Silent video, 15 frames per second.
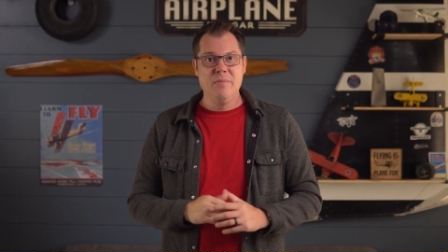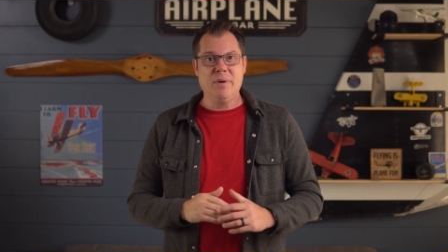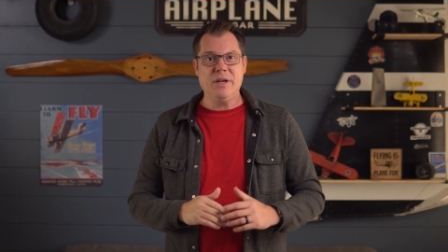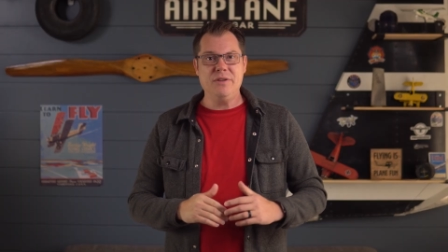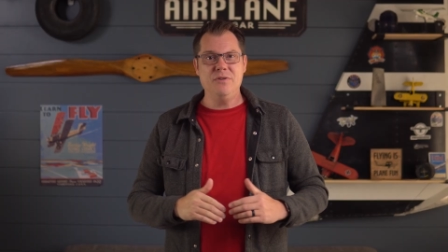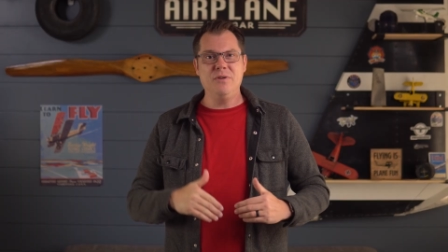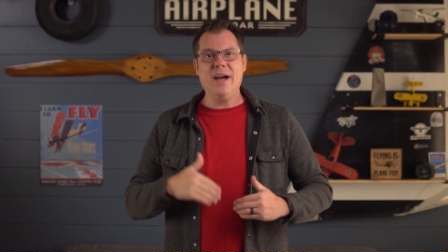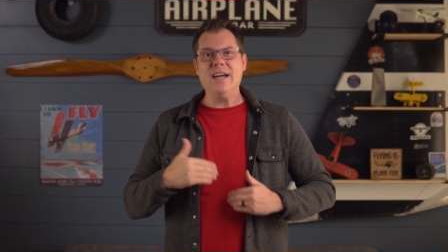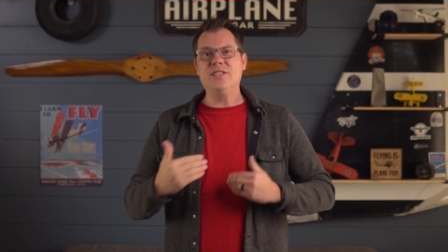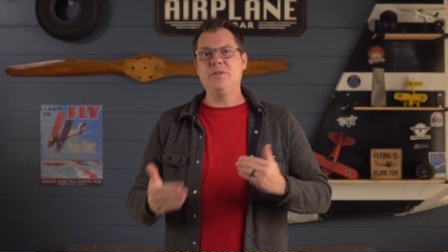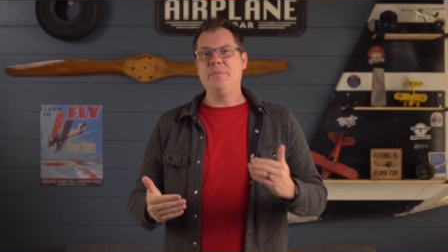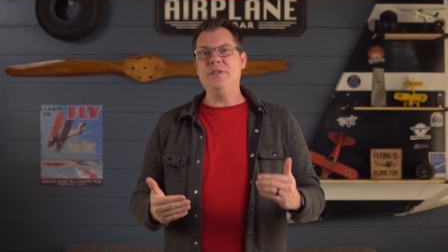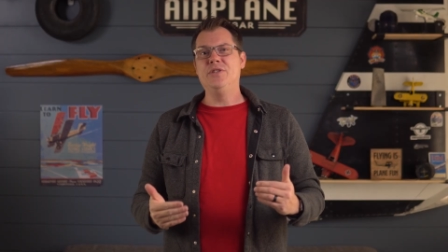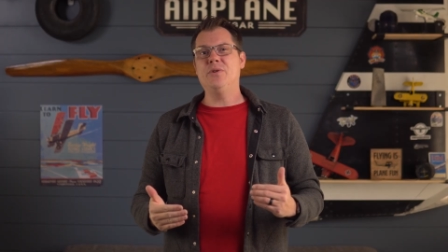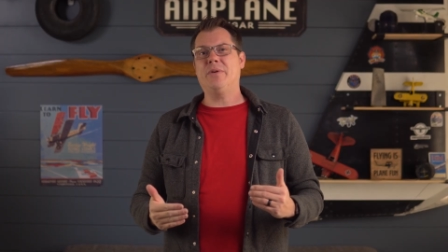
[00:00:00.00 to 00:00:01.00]
but you guys will
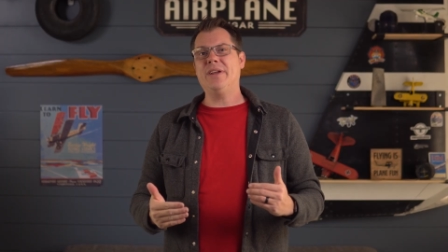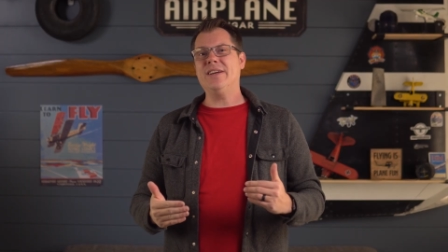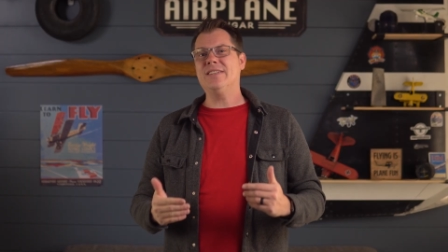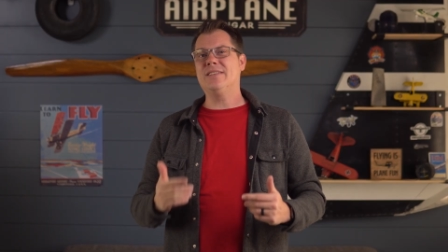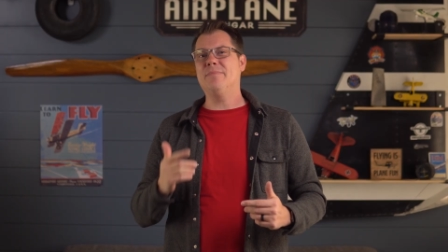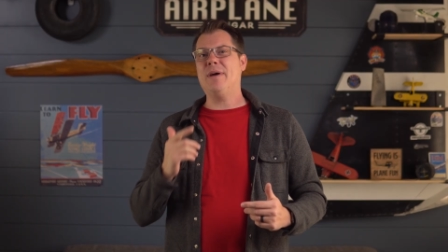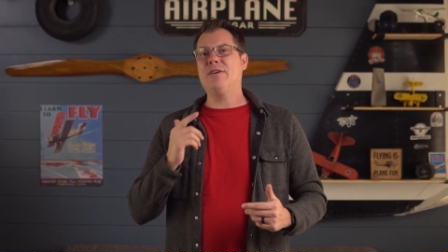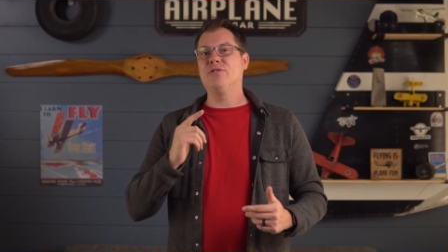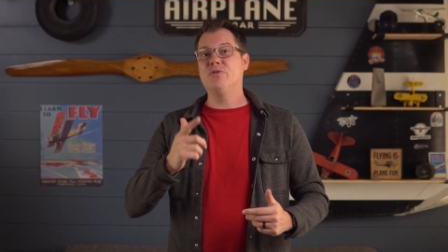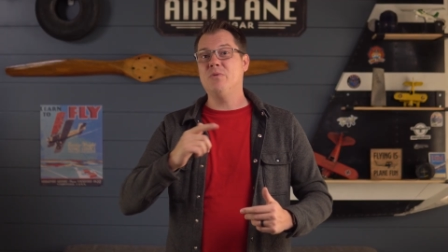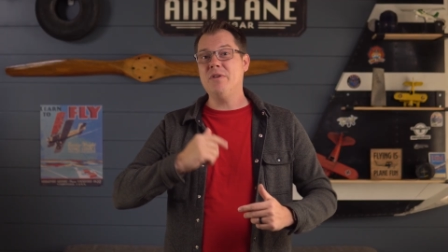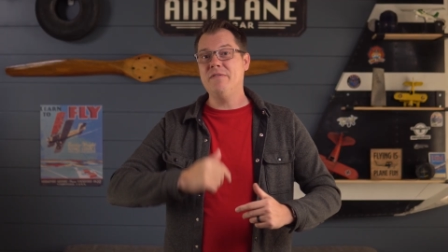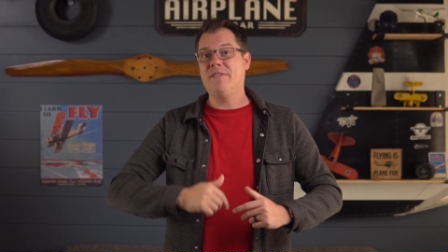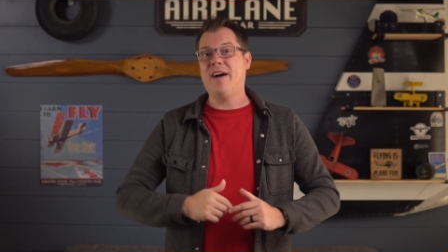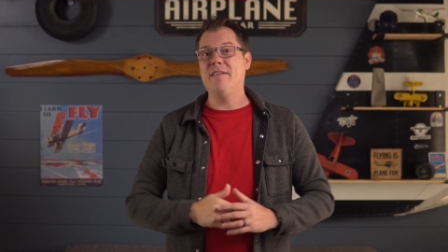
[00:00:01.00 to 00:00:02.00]
be joining us about
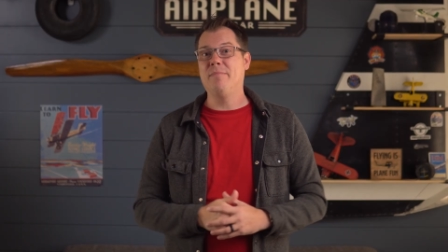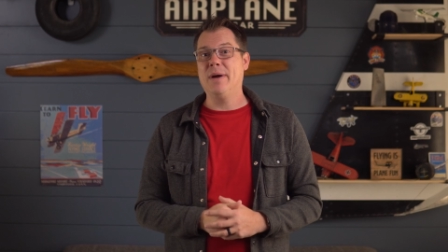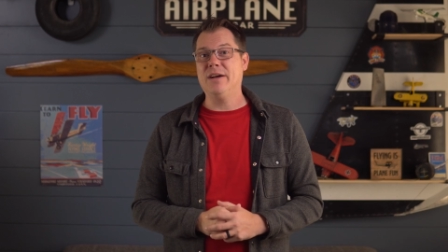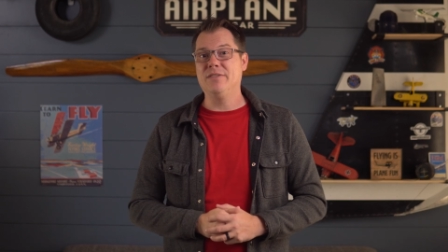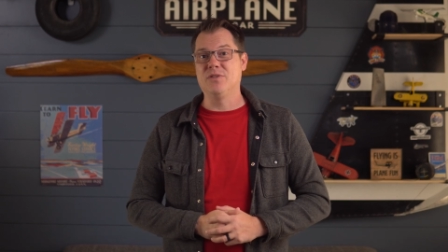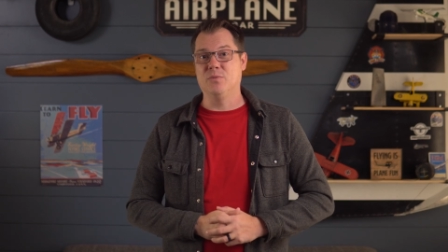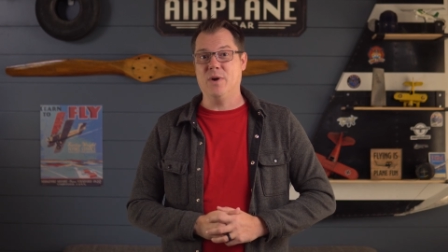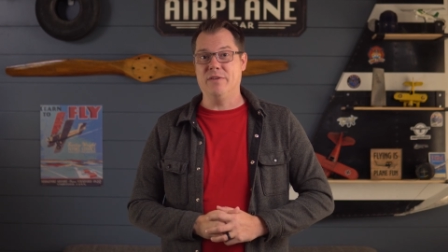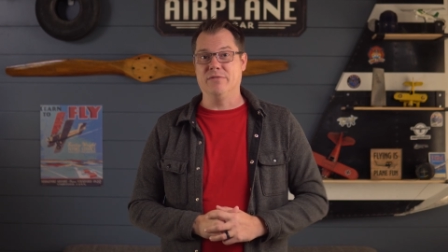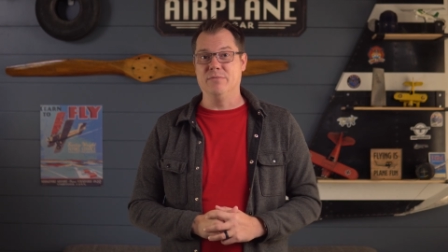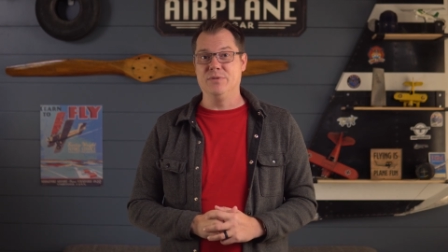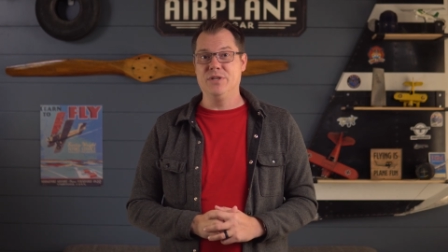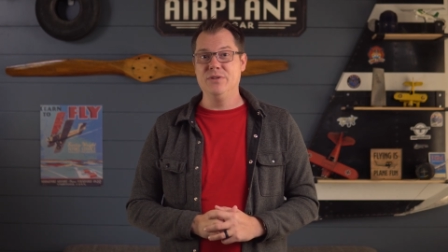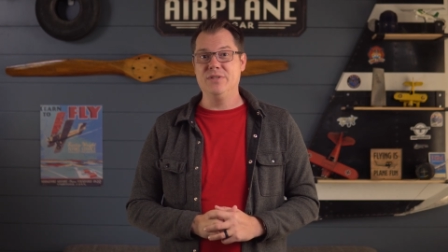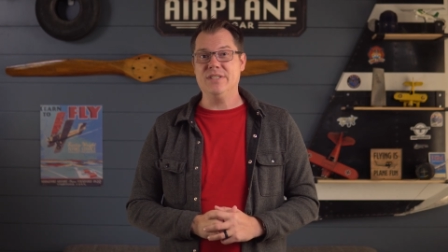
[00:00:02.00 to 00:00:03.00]
25 miles away from
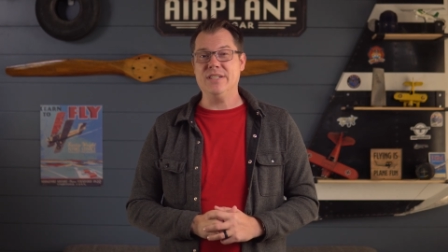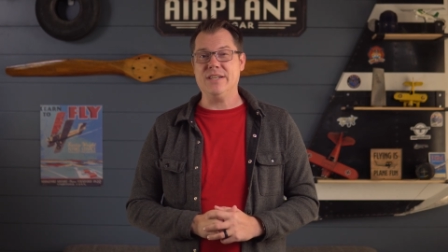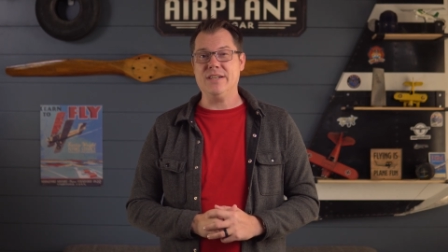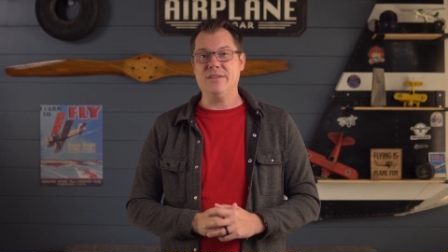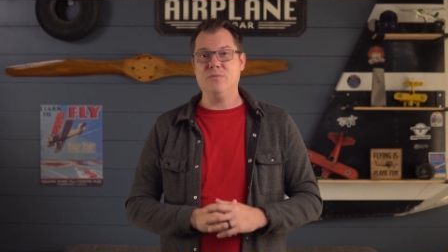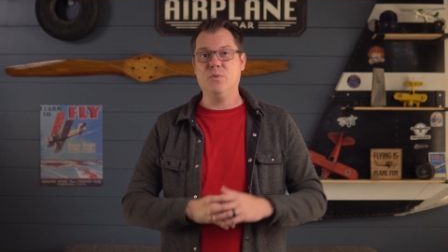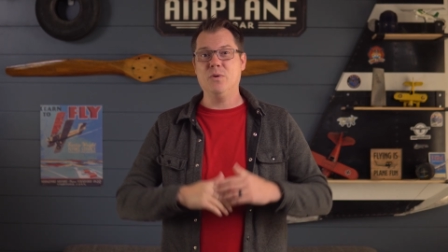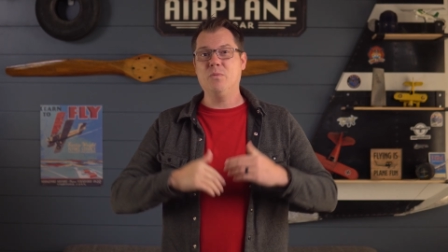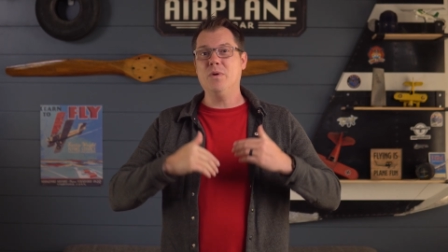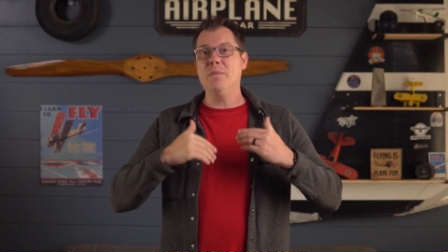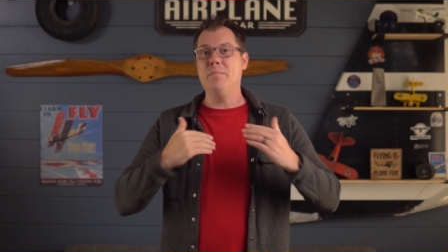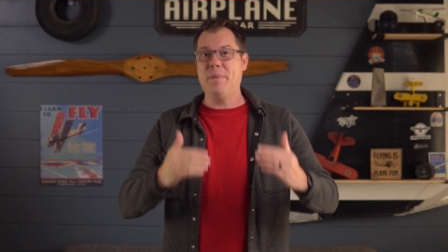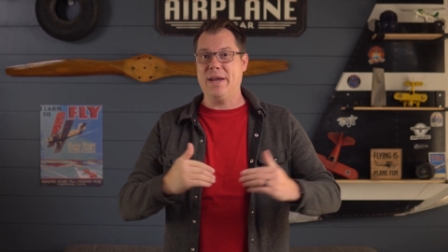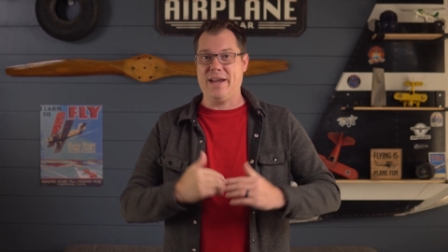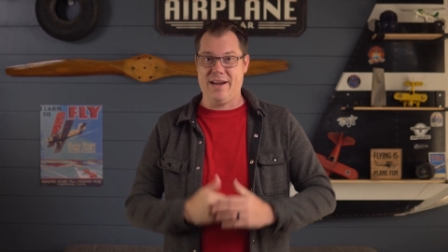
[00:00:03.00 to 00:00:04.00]
Tucson where we're
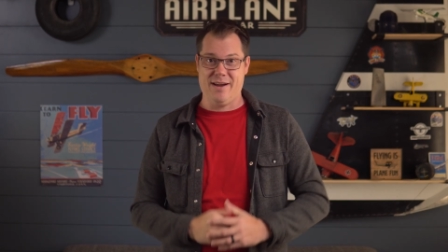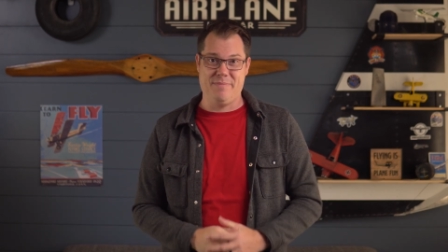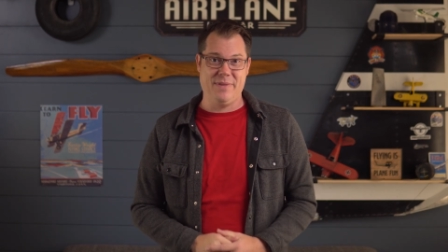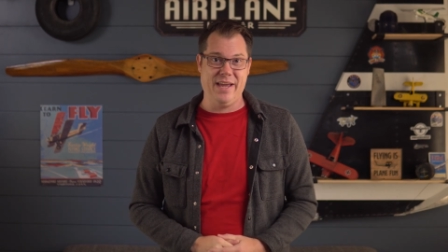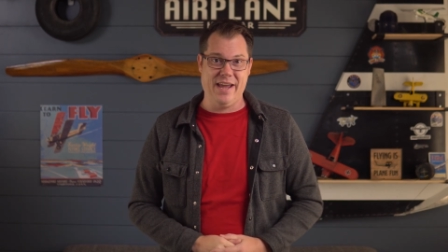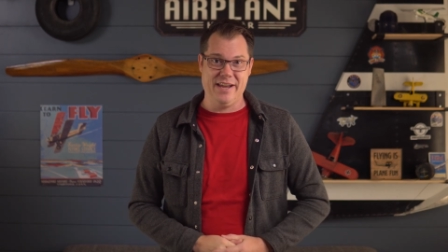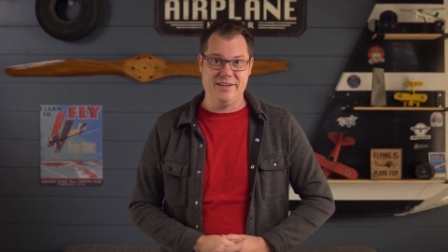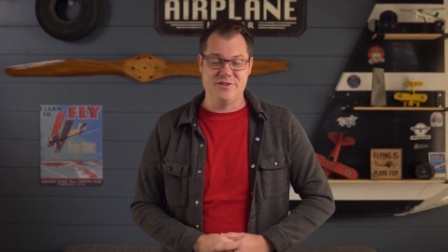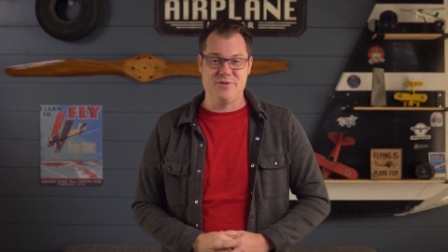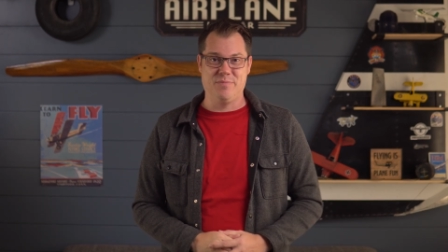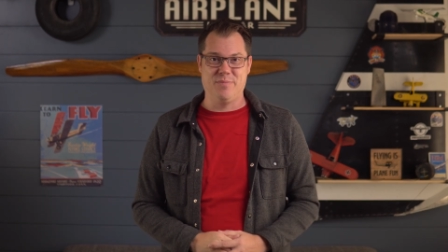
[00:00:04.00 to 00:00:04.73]
picking up the ATIS